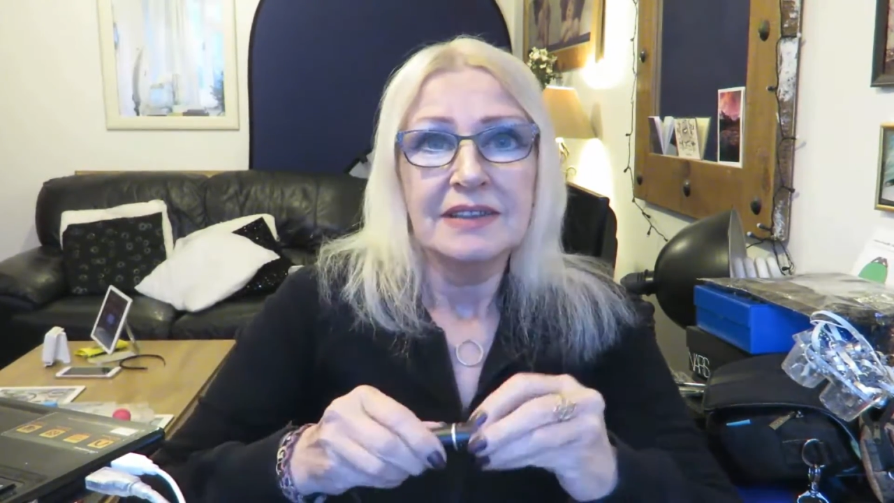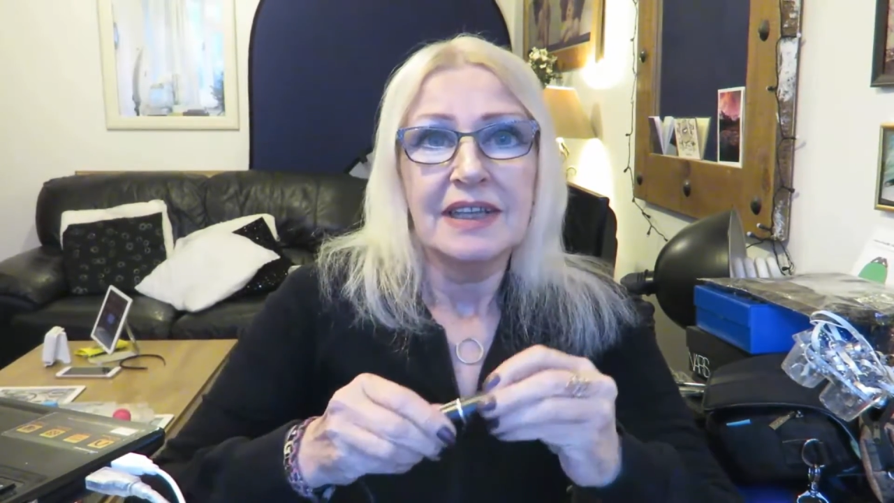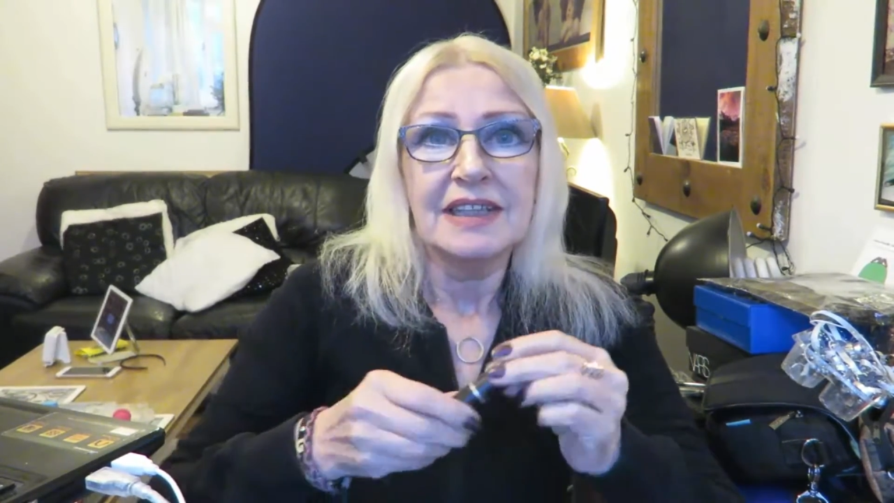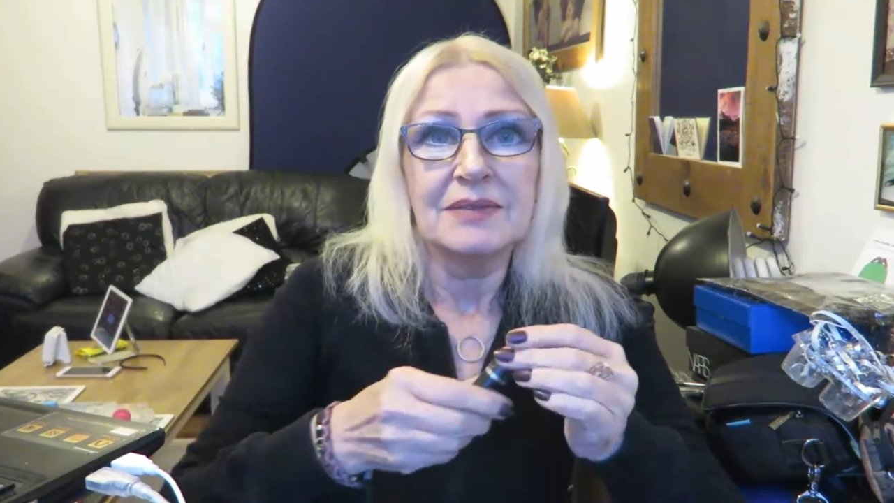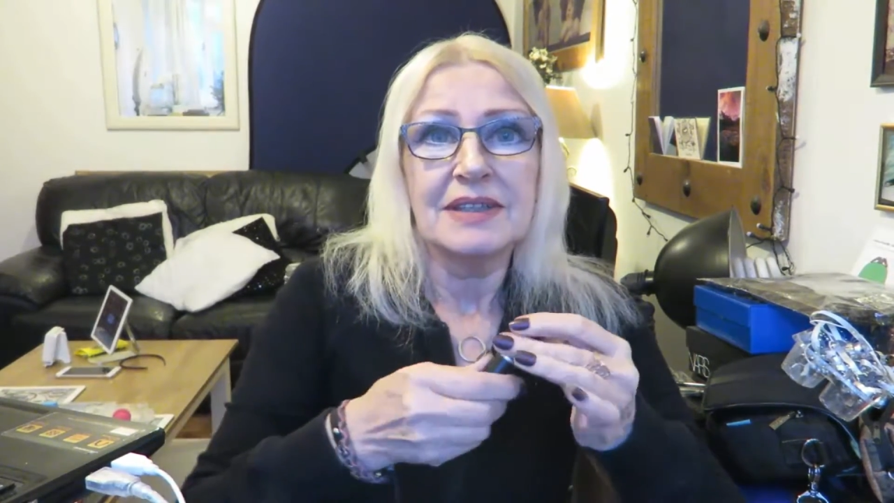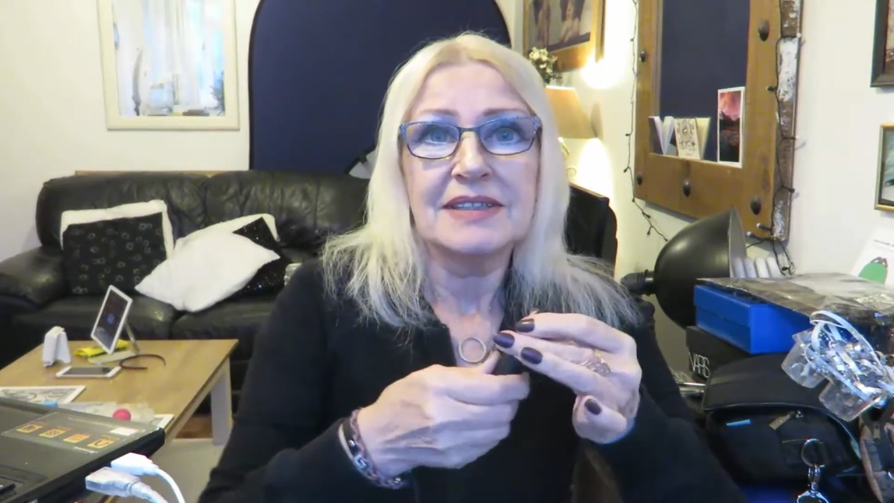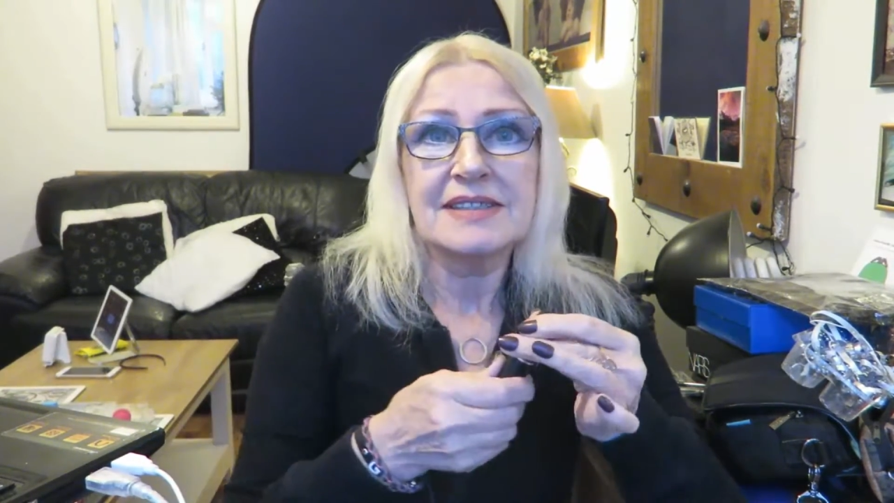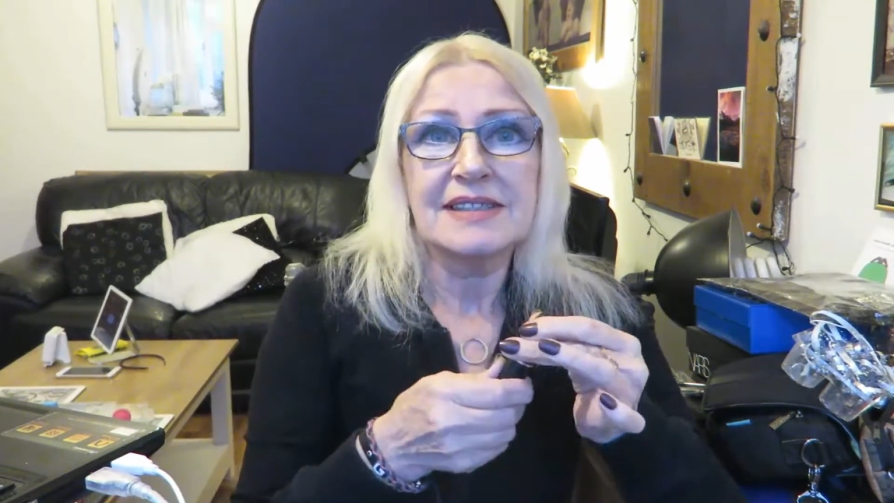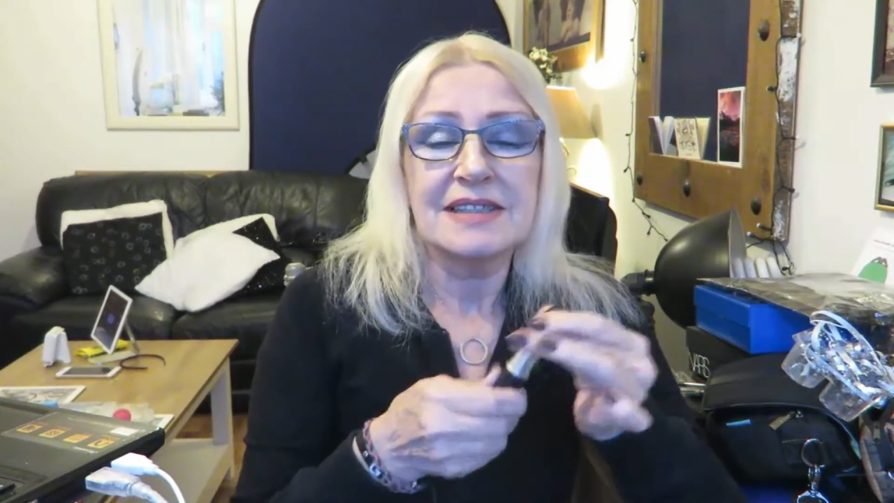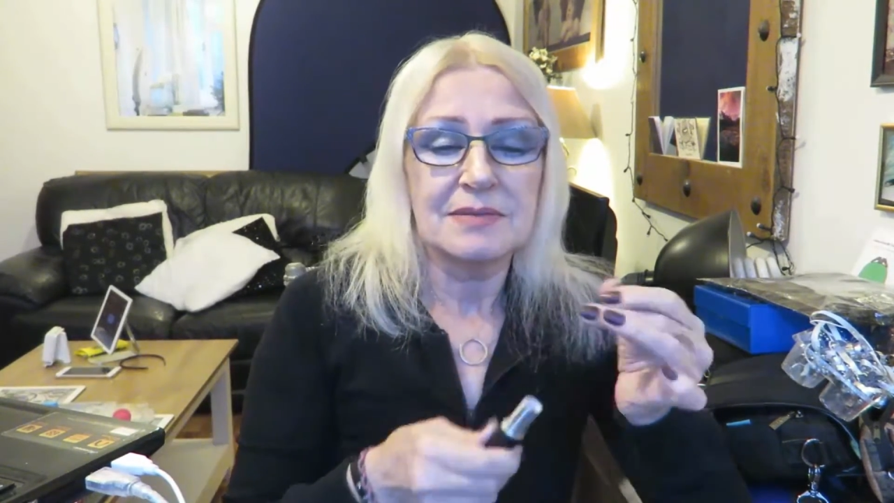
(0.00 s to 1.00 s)
Anyway, this
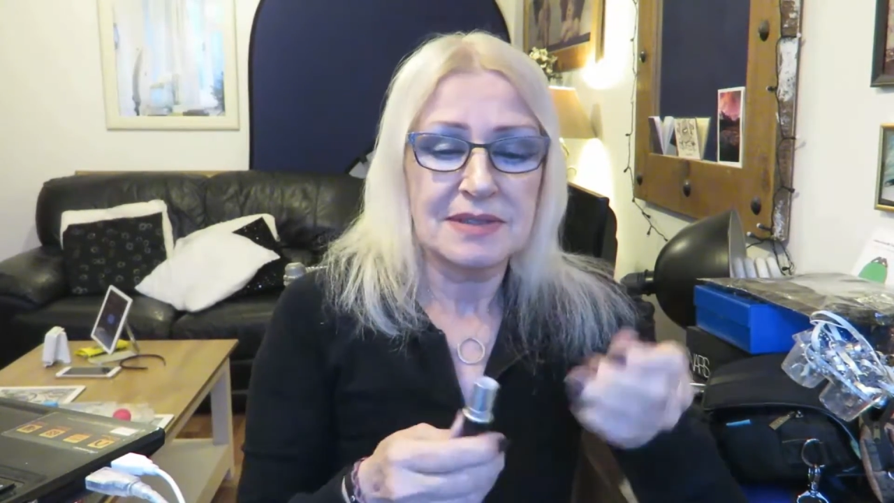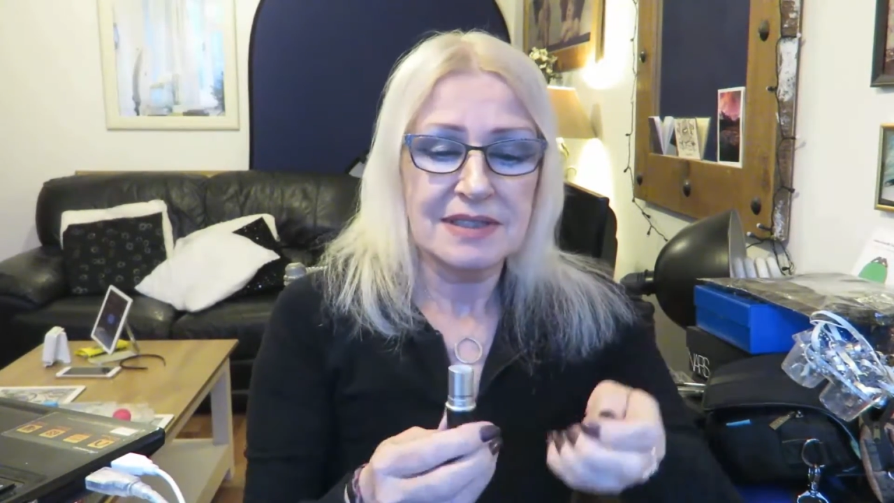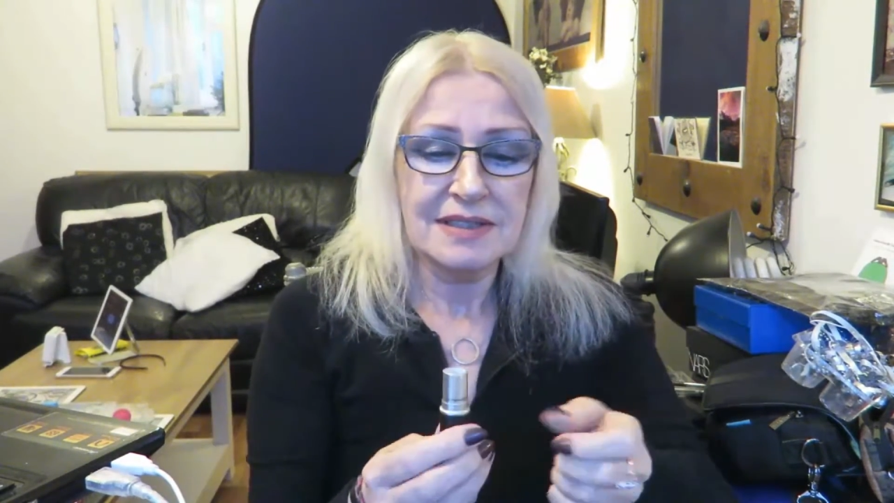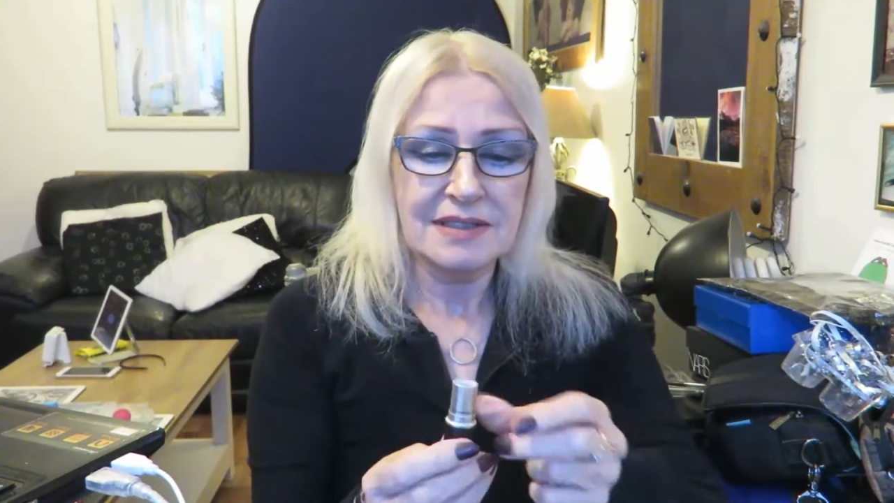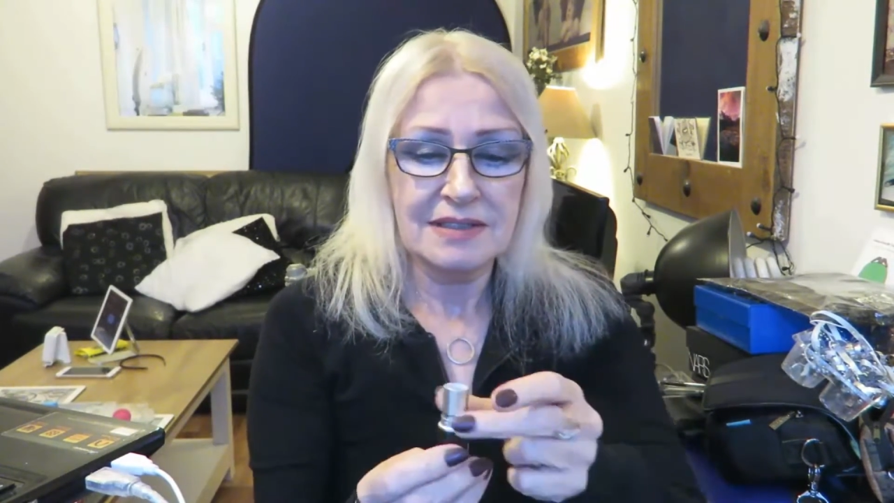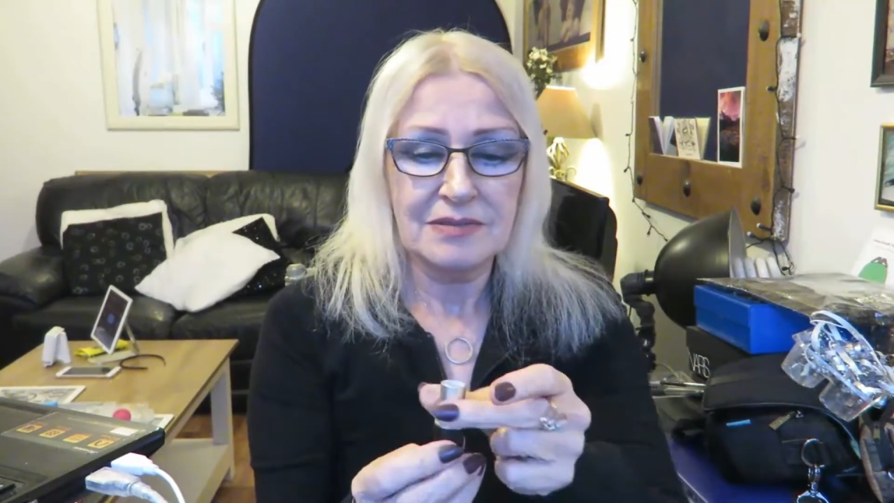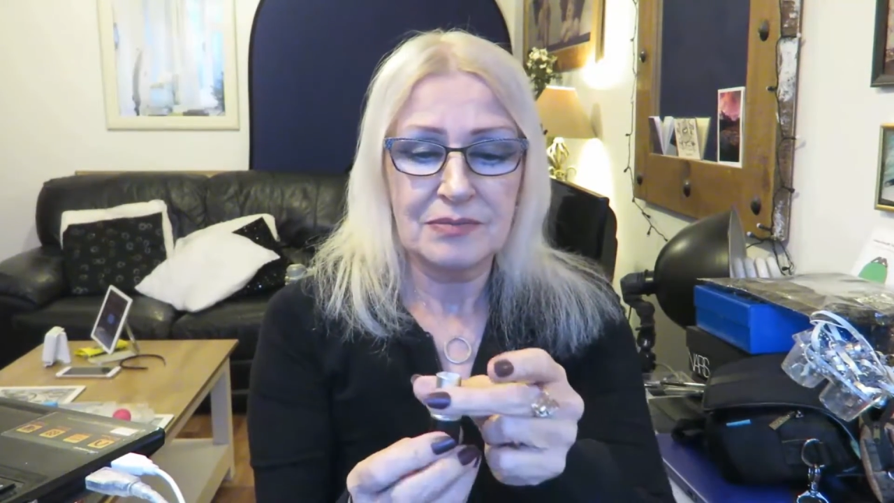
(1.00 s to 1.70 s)
is a lipstick